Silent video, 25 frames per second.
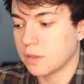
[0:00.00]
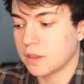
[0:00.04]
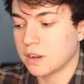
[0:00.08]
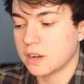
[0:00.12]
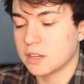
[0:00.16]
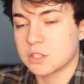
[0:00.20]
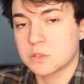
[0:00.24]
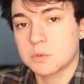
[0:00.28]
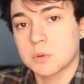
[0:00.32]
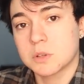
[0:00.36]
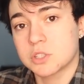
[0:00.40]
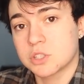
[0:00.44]
Then
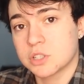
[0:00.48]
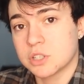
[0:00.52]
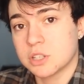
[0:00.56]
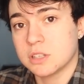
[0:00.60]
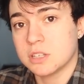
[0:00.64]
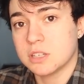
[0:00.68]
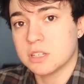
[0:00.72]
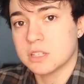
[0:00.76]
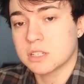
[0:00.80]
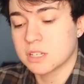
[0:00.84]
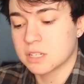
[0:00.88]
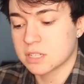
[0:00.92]
I switched to
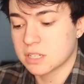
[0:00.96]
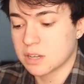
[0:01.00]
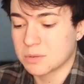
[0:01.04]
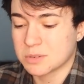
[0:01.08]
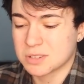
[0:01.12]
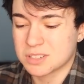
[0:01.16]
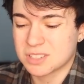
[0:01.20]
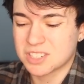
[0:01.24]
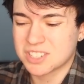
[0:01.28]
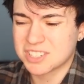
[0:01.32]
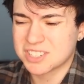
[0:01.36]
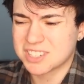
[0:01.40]
these because I
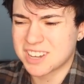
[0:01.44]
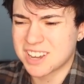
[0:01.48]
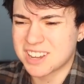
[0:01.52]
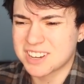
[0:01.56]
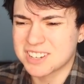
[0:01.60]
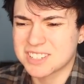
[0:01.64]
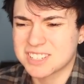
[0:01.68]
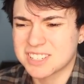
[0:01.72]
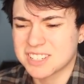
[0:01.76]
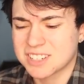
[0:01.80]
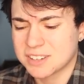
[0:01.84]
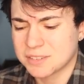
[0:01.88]
was just kind
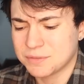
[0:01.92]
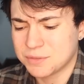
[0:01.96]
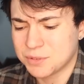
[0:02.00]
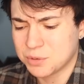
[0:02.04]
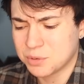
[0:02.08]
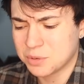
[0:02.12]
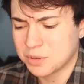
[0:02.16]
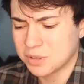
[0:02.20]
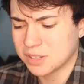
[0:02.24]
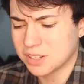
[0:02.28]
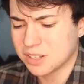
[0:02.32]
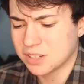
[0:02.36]
of sick of
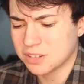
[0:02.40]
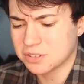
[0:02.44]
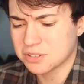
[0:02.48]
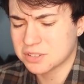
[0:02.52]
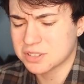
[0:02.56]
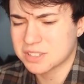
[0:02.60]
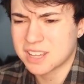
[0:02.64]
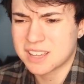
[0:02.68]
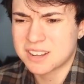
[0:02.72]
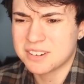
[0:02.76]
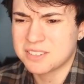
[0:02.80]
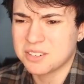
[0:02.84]
doing
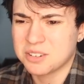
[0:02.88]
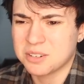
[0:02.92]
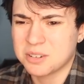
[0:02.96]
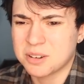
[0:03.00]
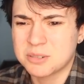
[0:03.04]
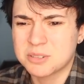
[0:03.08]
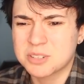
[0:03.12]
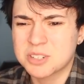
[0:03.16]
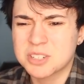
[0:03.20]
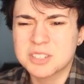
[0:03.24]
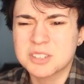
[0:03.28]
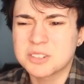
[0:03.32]
needles. I don't know. It
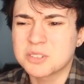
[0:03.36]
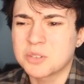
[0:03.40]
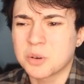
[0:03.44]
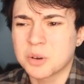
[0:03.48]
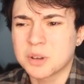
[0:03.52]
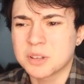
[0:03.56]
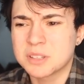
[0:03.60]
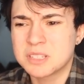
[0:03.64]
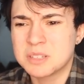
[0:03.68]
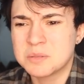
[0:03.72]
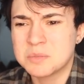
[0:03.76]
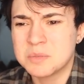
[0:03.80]
was just
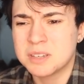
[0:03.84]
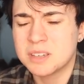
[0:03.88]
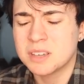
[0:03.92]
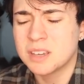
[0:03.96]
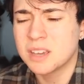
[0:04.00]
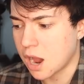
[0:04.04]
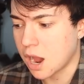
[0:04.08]
annoying to me.